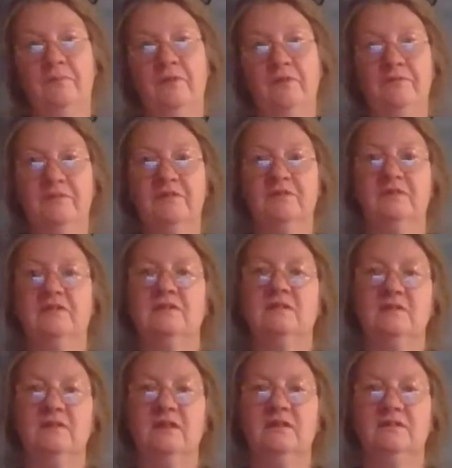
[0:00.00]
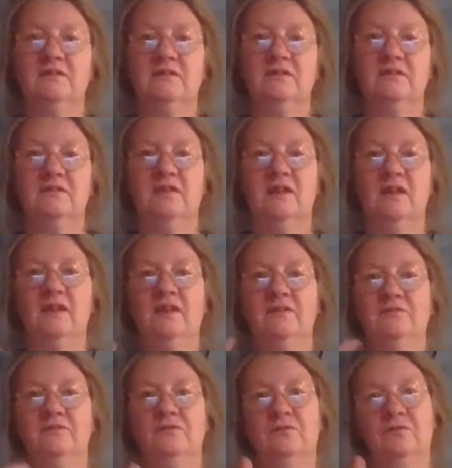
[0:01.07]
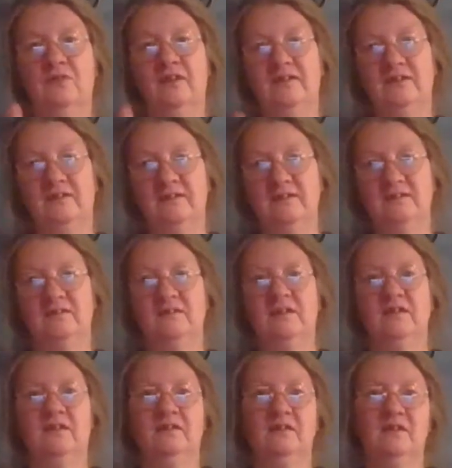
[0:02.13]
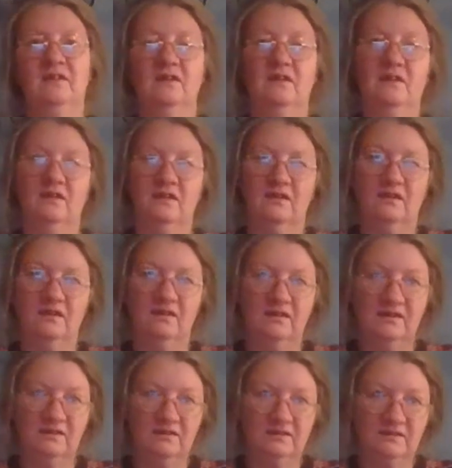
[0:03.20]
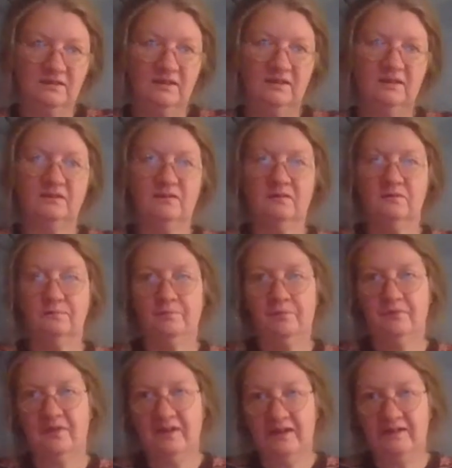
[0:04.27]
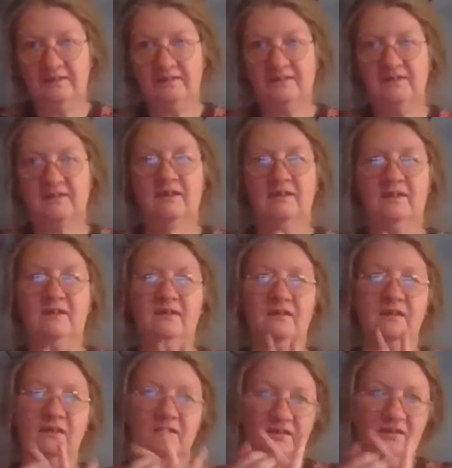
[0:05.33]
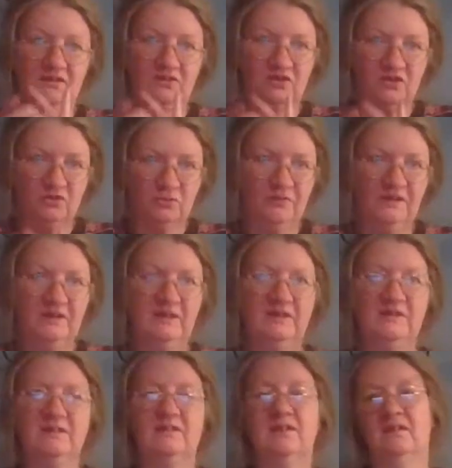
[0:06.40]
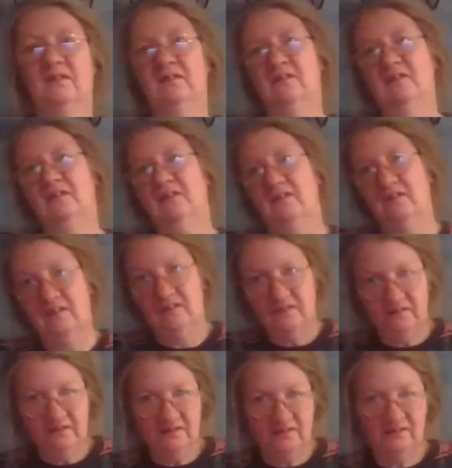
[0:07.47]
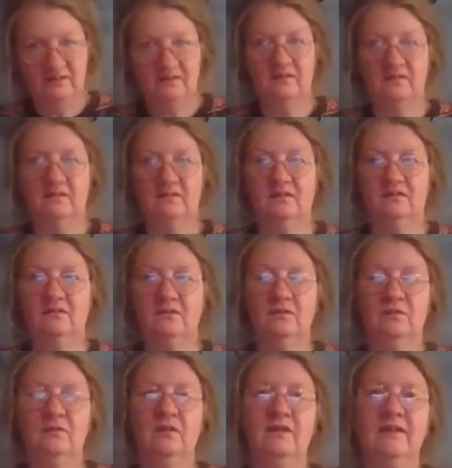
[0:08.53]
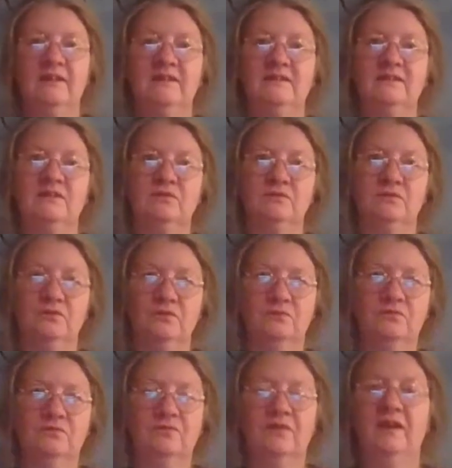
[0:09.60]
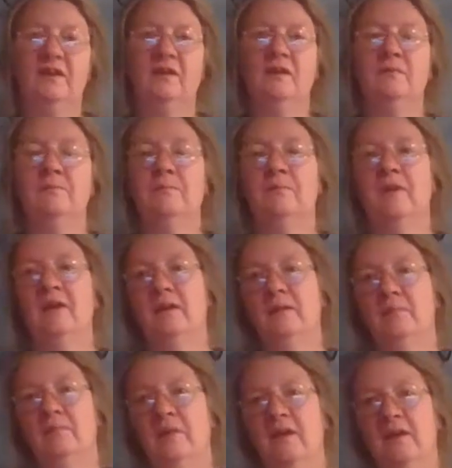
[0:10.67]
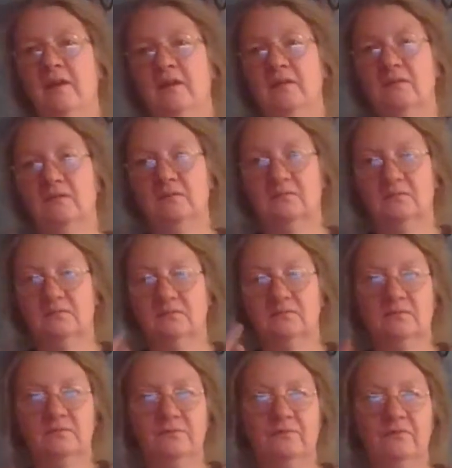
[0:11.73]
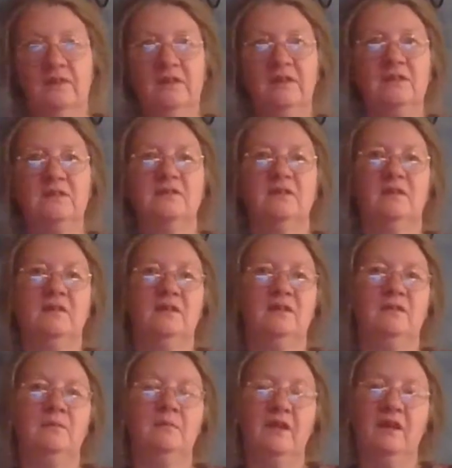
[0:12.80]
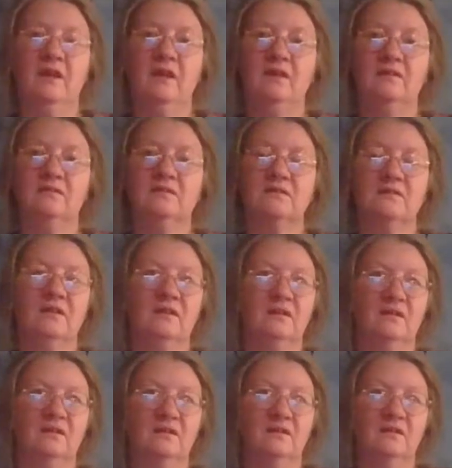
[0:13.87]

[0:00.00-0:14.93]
my physicist, and she said I have to do like this and lift and press and squeeze and do like this to train up my fingers again and my hands, and